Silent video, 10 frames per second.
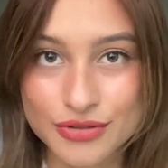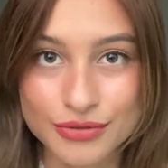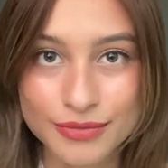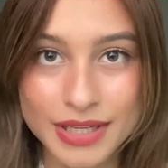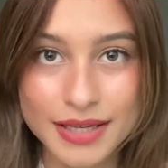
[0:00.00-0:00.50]

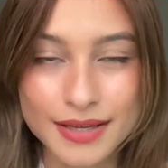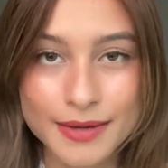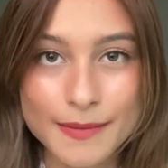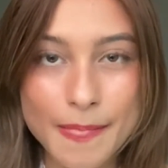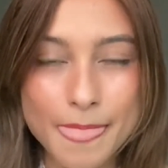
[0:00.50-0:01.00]
to
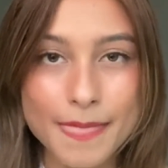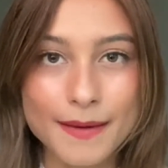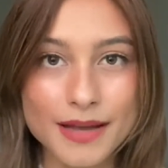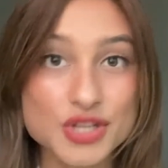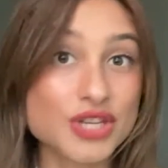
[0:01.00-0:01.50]

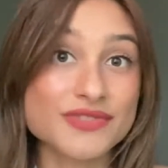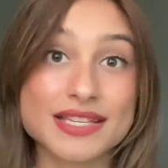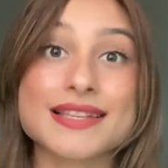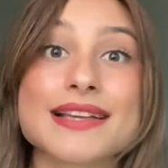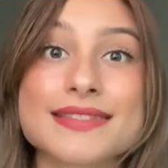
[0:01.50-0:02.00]
achieve
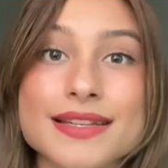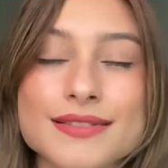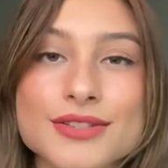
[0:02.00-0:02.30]
success in.